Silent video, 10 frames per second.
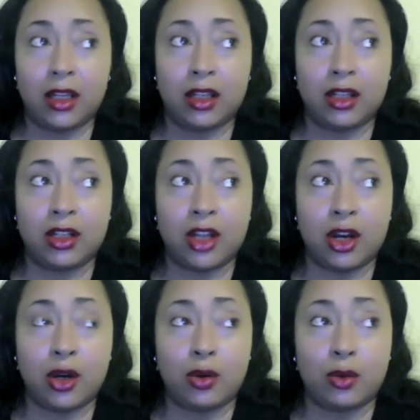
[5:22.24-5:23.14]

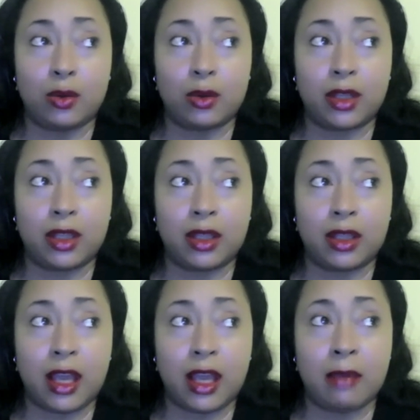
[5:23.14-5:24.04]
No,
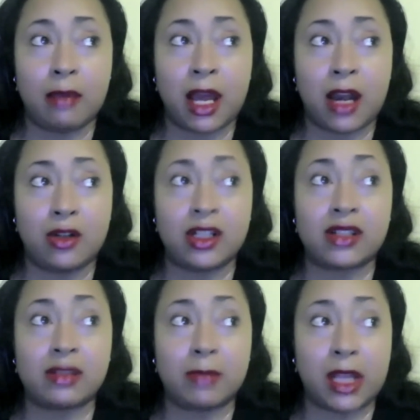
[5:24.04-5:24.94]
Kamm Howard
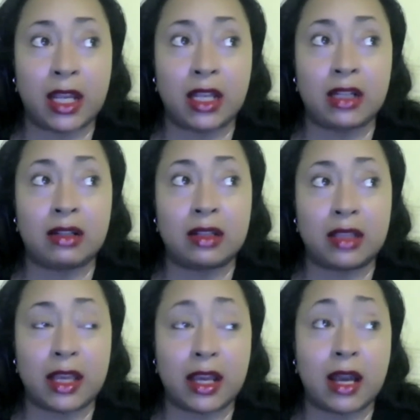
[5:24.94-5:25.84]
explained
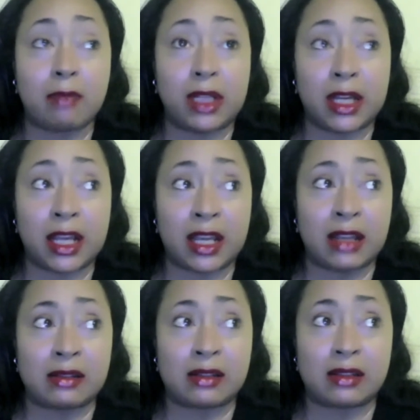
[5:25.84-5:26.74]
they got
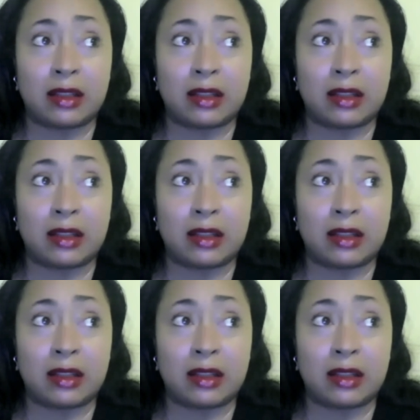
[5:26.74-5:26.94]
plans